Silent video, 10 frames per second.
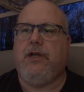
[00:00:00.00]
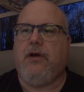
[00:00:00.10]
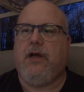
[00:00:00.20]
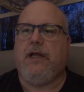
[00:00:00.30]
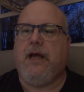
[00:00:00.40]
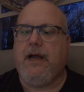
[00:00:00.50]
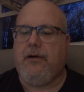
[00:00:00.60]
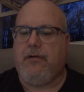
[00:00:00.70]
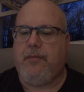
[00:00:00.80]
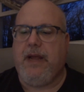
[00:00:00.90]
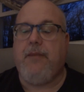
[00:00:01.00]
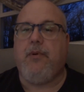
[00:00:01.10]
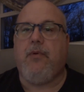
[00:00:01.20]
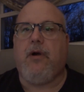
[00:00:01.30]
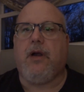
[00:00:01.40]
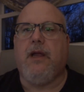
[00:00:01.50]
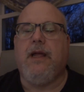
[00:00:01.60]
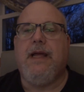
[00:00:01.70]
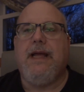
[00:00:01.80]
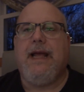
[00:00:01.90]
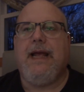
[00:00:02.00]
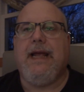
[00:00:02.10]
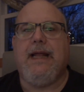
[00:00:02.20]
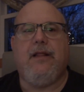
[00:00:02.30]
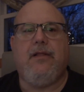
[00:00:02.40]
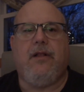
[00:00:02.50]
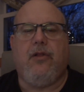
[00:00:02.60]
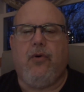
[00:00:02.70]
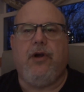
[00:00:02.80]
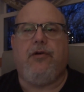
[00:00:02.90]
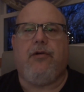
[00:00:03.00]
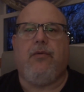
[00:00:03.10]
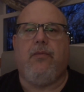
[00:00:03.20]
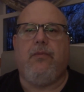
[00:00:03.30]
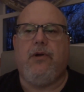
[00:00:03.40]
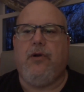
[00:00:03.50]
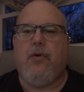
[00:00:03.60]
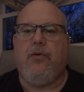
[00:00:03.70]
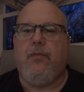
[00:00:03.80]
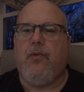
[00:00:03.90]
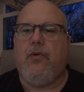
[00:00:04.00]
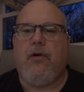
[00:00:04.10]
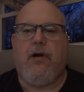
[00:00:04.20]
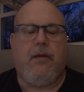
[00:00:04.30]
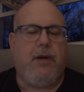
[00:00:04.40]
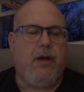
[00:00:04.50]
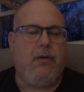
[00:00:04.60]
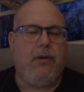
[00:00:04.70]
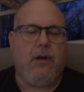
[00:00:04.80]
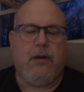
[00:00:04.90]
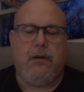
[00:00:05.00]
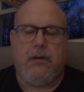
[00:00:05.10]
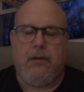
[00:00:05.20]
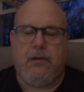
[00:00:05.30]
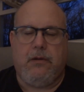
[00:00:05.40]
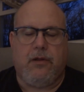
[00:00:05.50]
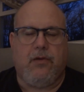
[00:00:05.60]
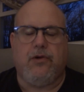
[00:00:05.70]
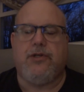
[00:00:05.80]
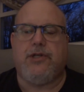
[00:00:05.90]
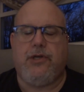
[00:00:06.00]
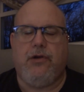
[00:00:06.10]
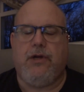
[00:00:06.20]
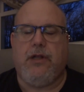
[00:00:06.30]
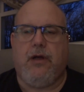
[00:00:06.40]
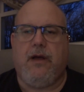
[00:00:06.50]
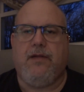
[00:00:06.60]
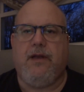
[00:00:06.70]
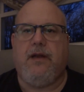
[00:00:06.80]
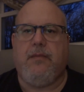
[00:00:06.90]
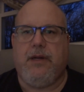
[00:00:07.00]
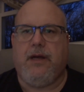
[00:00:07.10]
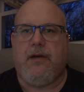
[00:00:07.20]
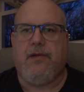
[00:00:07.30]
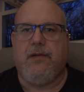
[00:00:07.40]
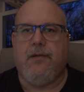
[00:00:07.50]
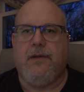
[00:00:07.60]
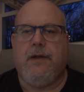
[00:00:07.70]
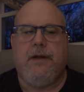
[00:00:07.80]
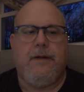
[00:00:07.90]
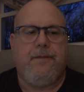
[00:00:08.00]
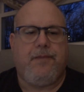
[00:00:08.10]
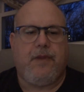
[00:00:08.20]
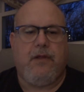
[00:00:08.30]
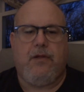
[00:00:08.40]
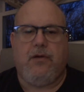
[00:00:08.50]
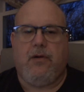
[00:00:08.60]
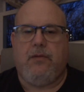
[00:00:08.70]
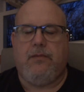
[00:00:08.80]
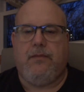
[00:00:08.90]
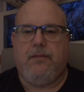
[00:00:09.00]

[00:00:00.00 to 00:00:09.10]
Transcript: online or in paperwork, and the lawyer knows more about the Social Security laws than anybody else. So